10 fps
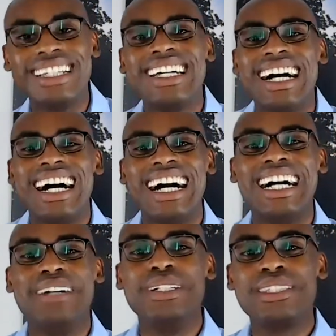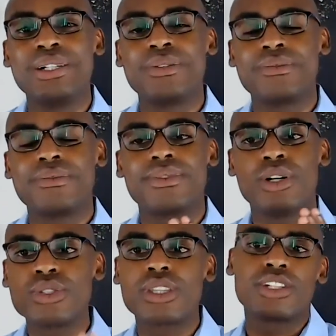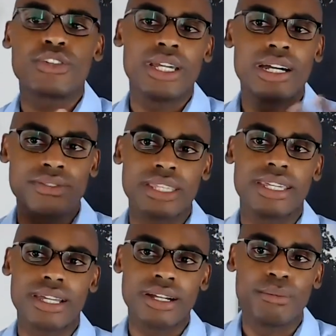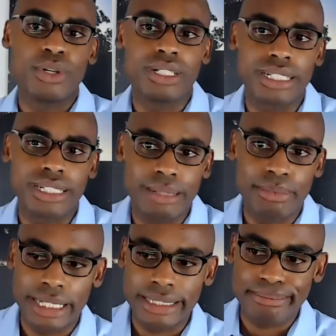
And so those are the trade-offs I think are important to keep in mind.